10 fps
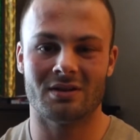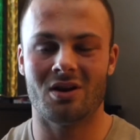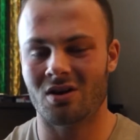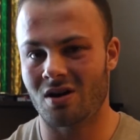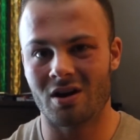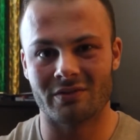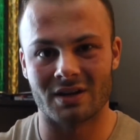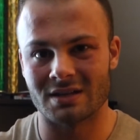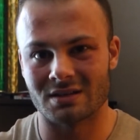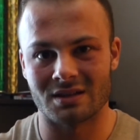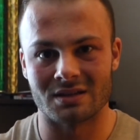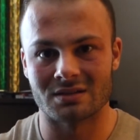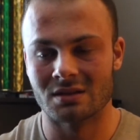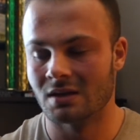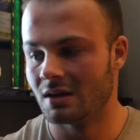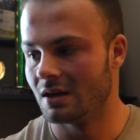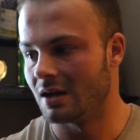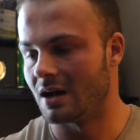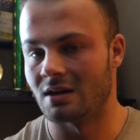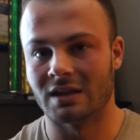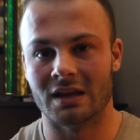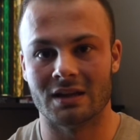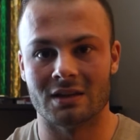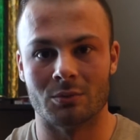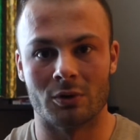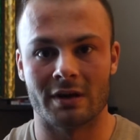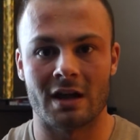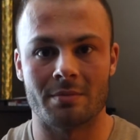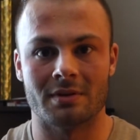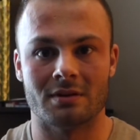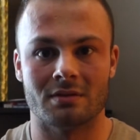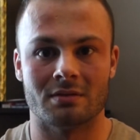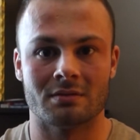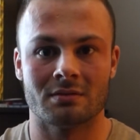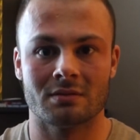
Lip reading: all different kinds of things. Lately in the morning I've been